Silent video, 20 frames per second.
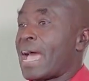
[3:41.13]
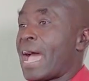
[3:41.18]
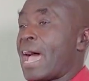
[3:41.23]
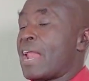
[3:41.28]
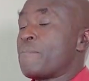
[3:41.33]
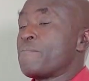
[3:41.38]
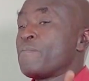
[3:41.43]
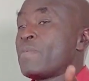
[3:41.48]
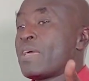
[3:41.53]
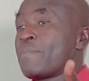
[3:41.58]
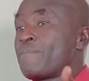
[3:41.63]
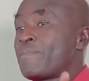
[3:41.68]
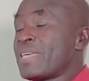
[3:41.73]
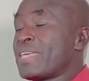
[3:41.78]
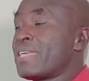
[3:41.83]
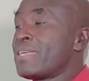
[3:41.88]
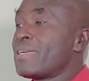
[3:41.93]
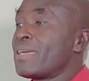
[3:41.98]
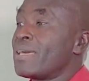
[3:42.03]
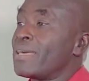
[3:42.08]
and
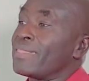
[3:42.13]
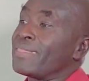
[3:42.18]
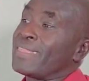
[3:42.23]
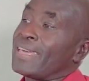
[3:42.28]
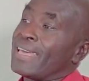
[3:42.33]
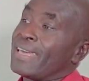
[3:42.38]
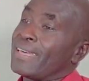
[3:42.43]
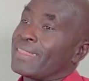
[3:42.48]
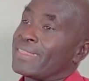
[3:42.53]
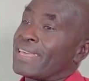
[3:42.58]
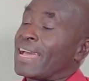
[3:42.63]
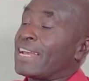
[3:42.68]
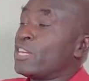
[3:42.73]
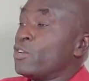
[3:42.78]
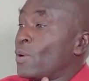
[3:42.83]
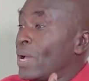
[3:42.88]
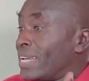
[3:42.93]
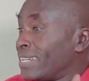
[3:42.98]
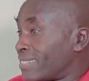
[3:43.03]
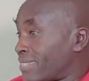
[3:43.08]
maybe there
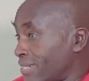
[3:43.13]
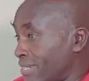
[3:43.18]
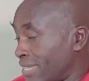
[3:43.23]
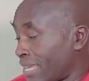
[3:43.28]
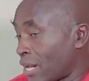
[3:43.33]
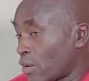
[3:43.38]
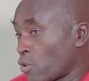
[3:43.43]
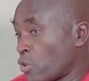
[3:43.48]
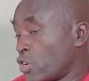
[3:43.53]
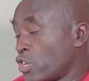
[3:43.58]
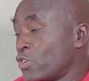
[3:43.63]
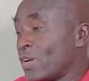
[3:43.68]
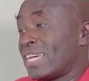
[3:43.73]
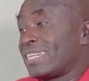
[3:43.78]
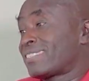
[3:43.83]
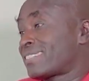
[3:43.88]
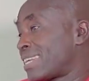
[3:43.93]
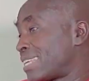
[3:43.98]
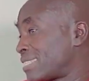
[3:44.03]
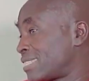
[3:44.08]
are no new
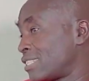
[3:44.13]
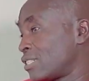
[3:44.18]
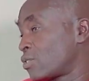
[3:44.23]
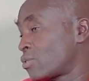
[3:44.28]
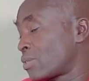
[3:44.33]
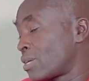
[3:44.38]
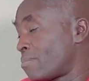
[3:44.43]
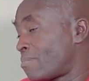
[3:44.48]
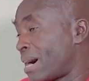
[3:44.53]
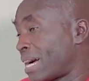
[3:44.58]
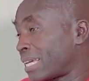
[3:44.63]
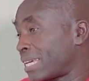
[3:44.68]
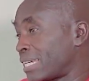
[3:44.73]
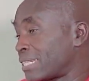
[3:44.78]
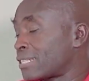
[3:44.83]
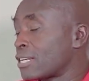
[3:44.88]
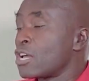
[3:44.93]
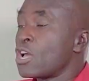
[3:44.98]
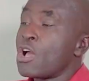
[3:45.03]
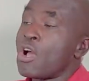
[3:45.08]
entrants into the
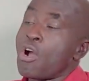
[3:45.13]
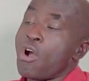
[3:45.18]
market,